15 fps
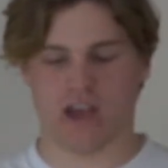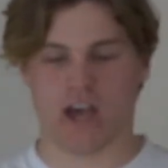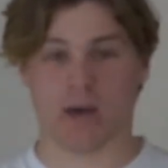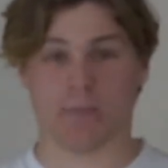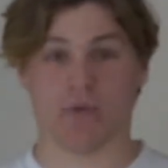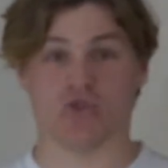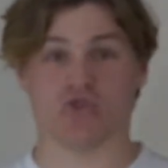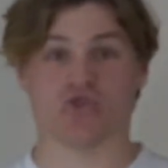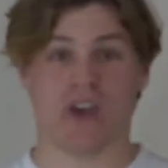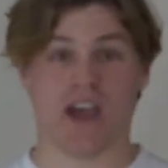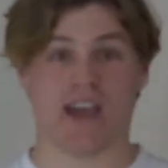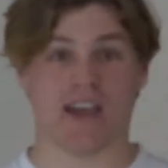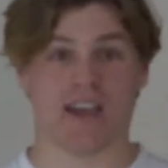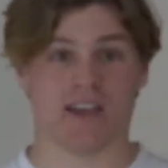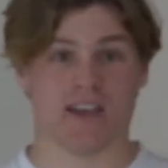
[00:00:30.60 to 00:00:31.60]

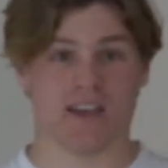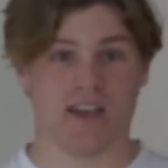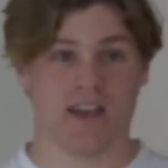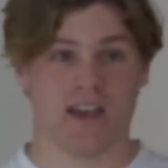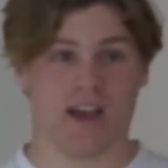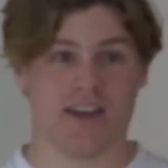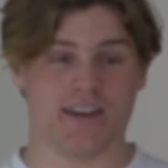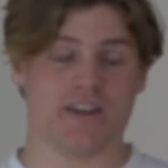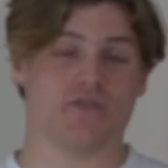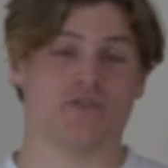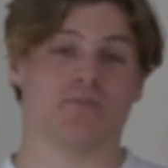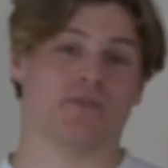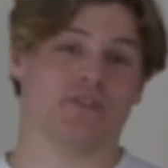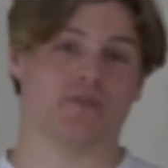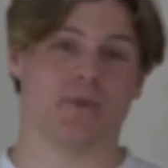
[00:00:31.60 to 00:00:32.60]
portray a different
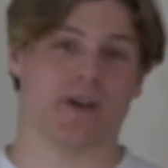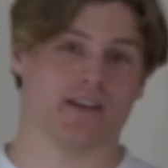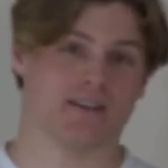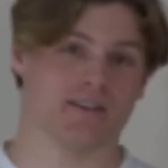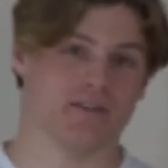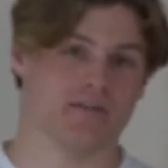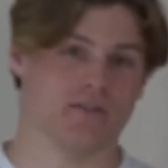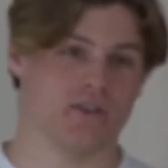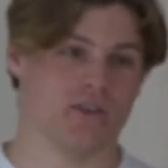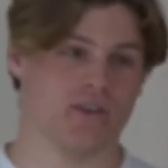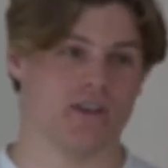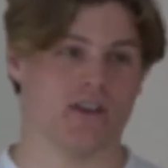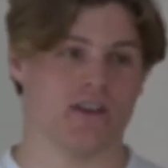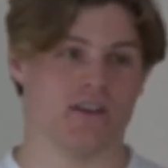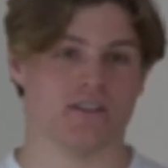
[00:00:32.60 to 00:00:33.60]
perspective on
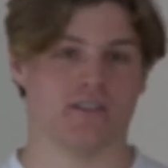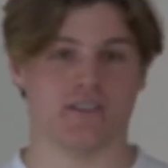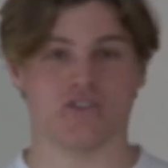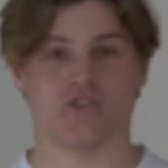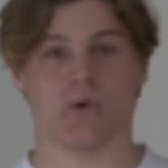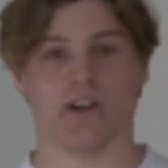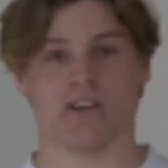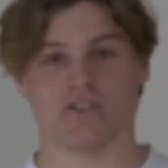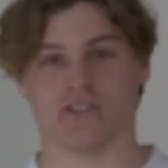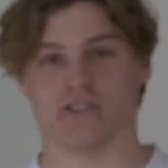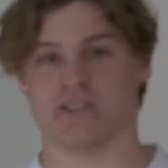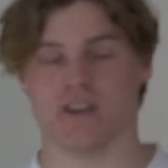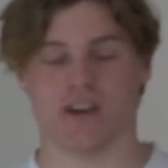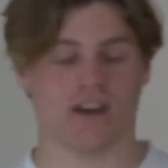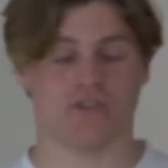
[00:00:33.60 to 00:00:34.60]
a situation,
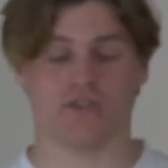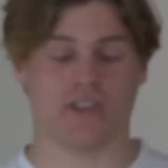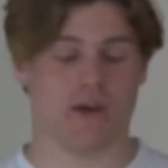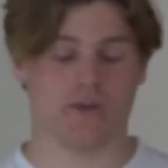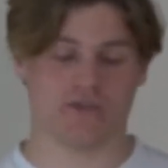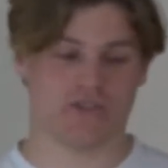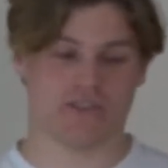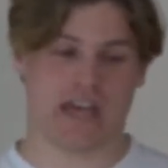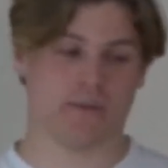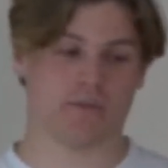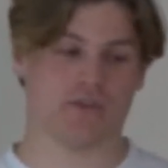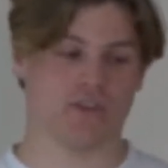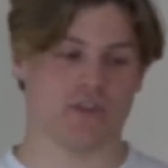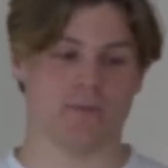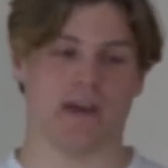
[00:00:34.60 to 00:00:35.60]
and I thought that was just
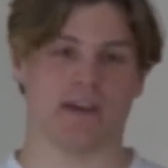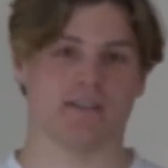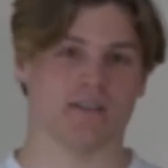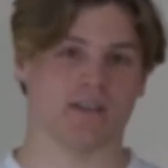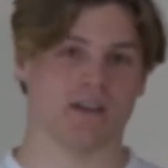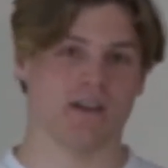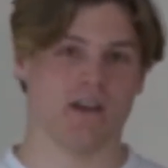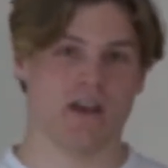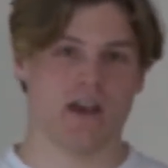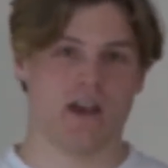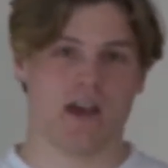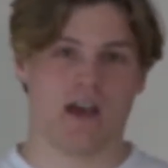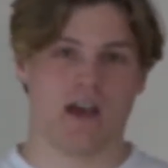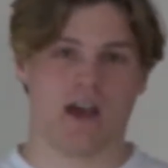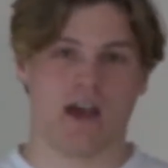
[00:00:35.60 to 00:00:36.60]
absolutely amazing.
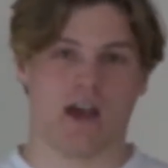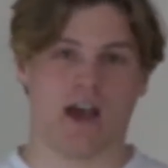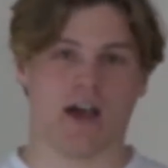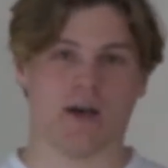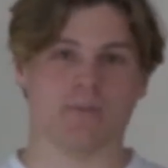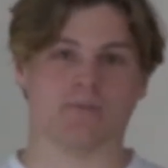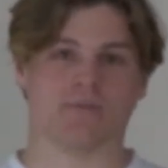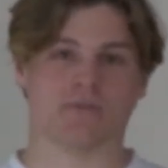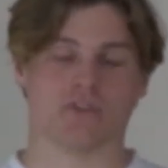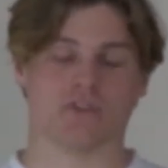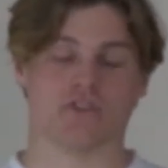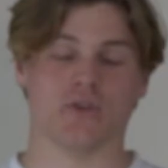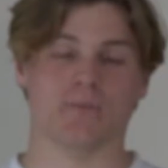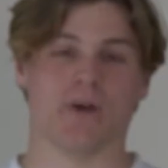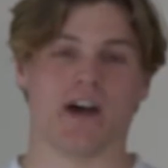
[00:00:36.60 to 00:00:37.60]
So
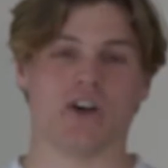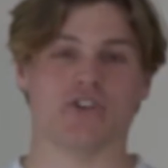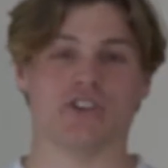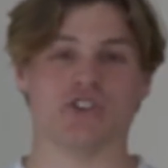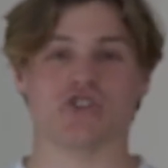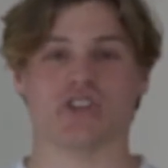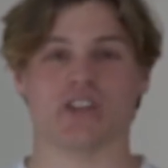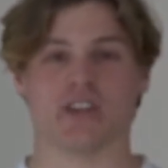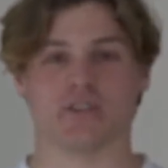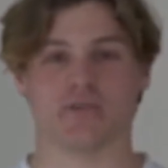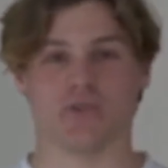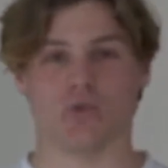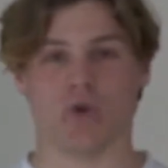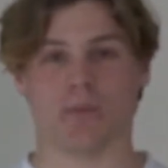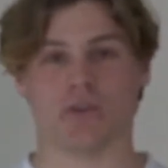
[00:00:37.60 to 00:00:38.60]
by auditioning for
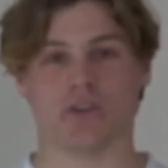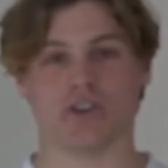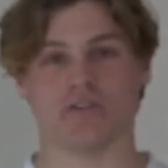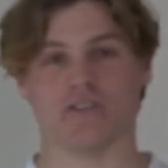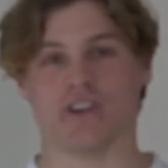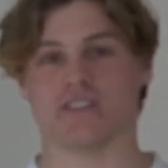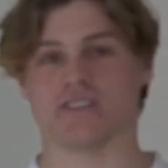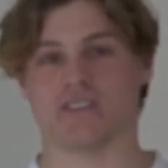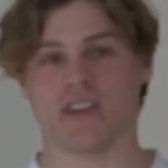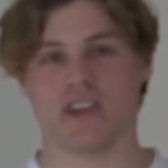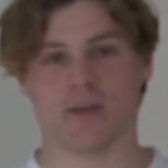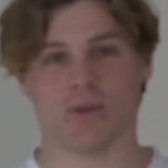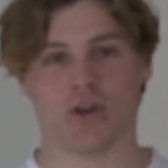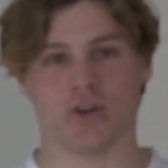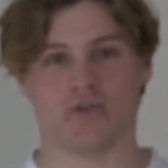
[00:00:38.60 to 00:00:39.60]
WAAPA University, I'm
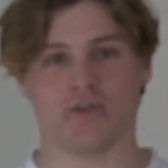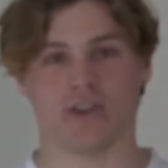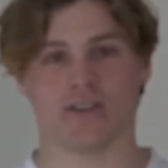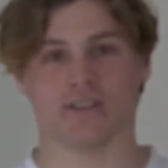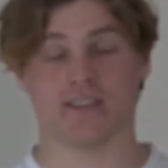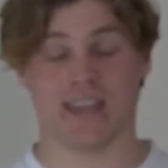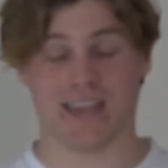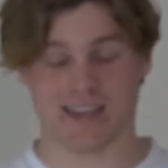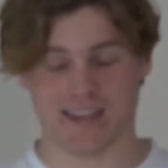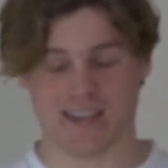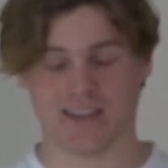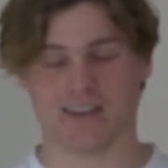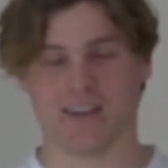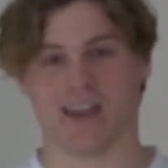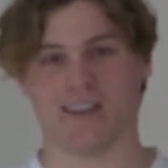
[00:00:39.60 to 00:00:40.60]
hoping to get in
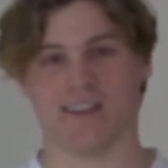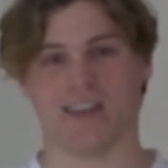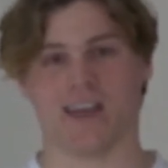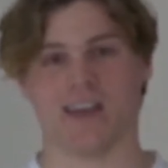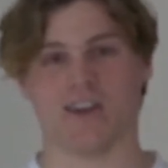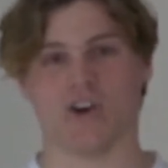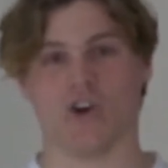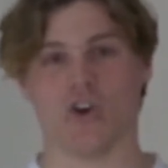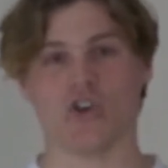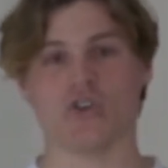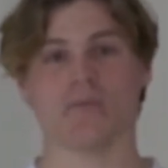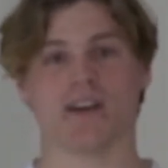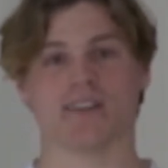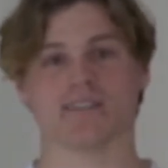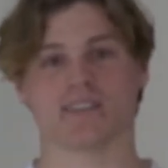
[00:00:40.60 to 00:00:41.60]
and then hone my
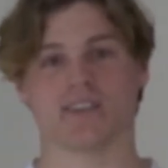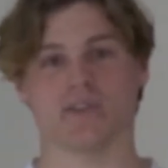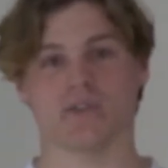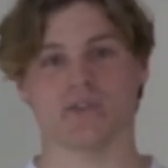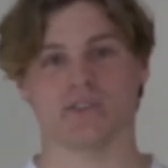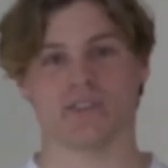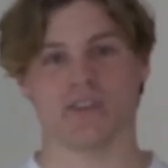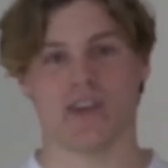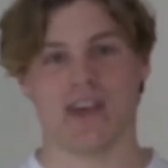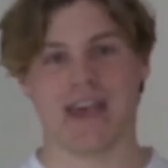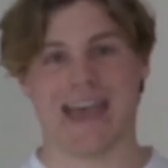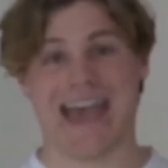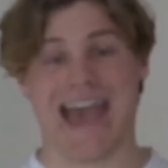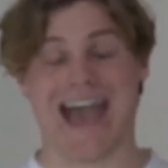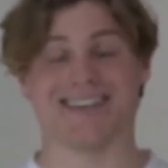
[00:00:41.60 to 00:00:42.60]
skills
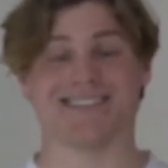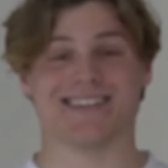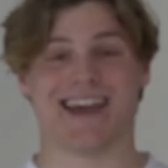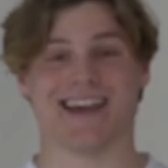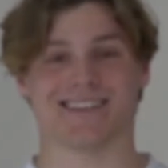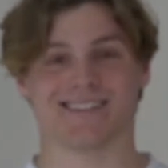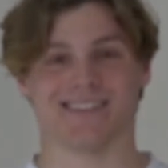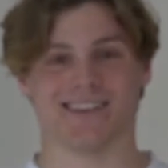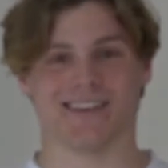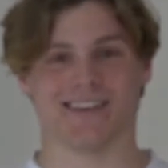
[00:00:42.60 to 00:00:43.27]
as an actor